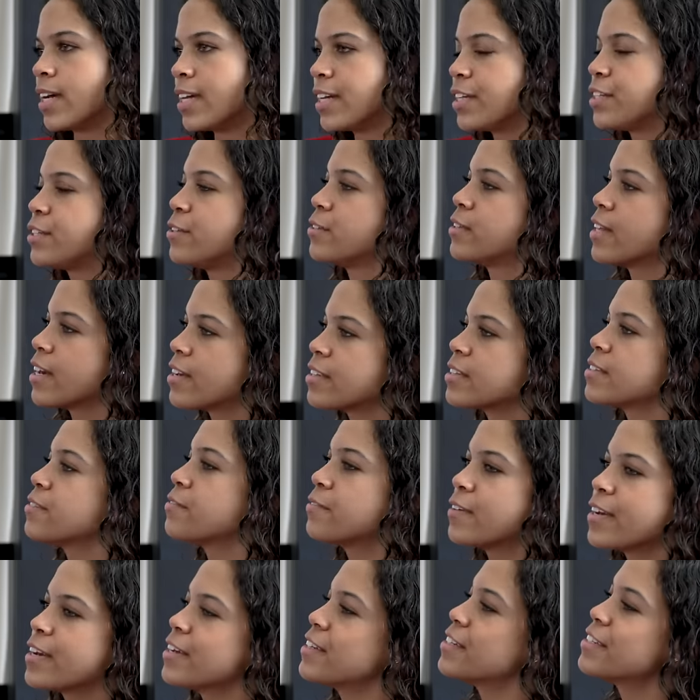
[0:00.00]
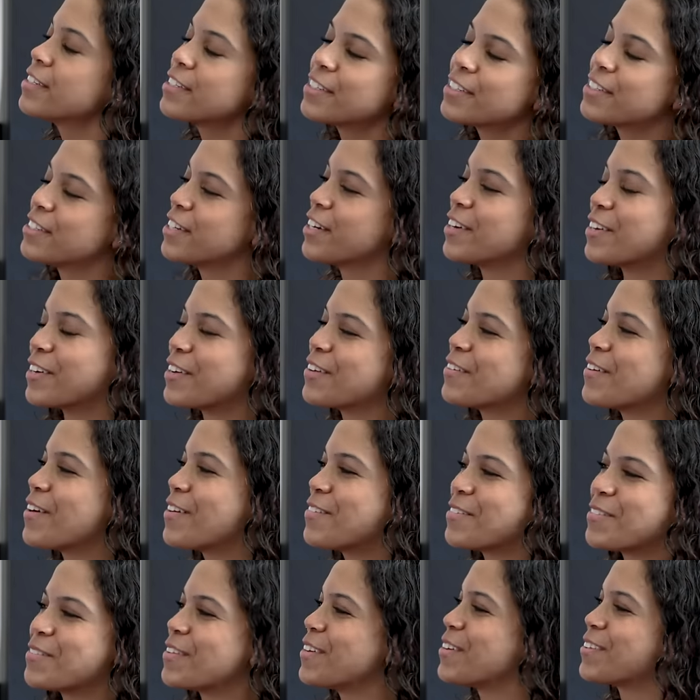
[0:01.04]
92,000 fans right. hearing you
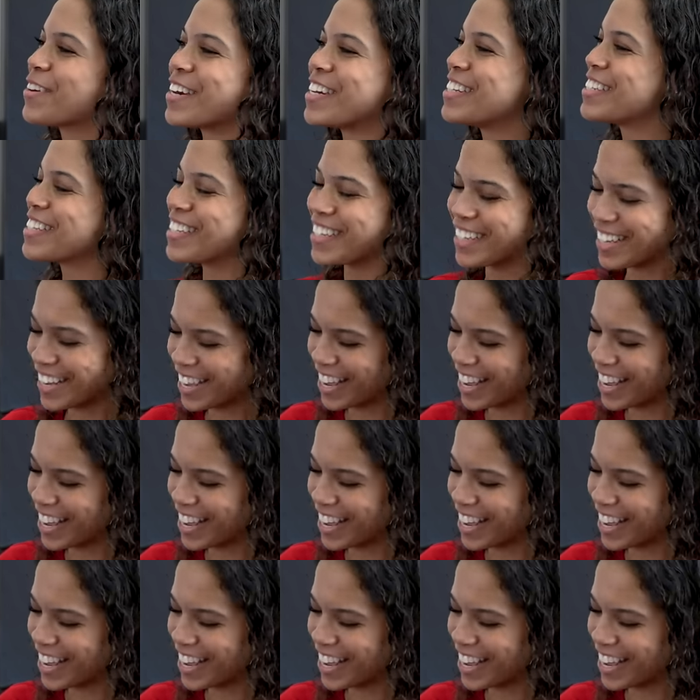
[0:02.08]
on would be crazy.